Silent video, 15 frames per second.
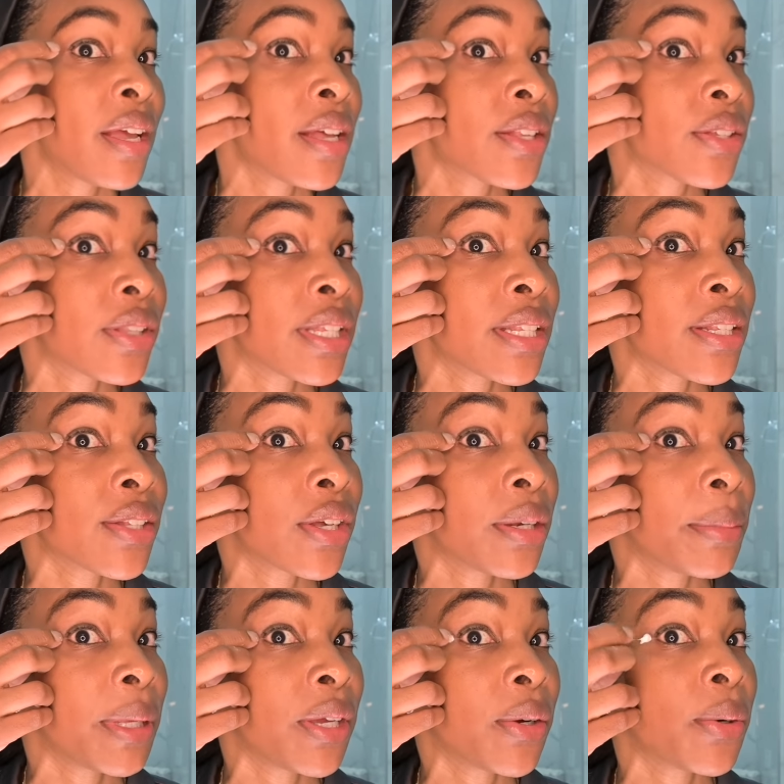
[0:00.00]
So this is gonna
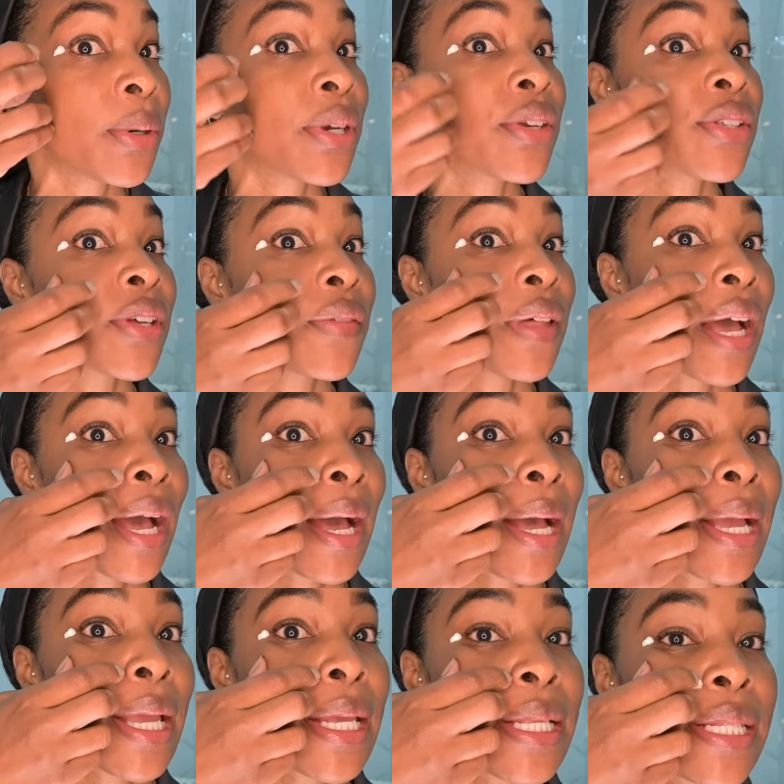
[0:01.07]
be corners of the
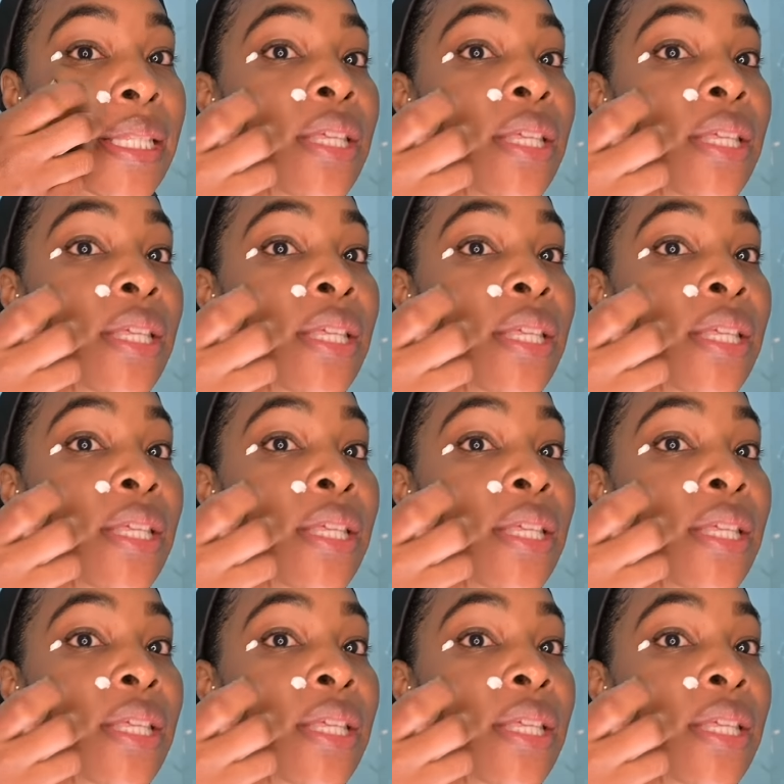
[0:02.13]
eyes,